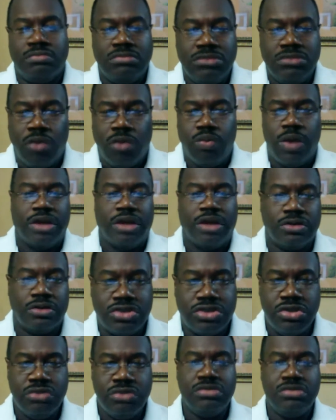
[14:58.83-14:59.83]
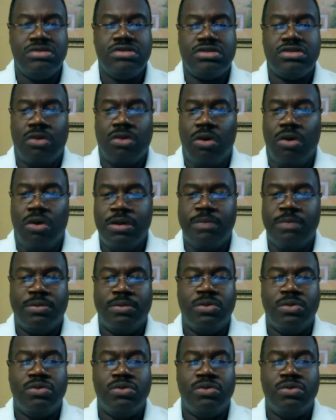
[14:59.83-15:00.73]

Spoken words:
you know, regular students or people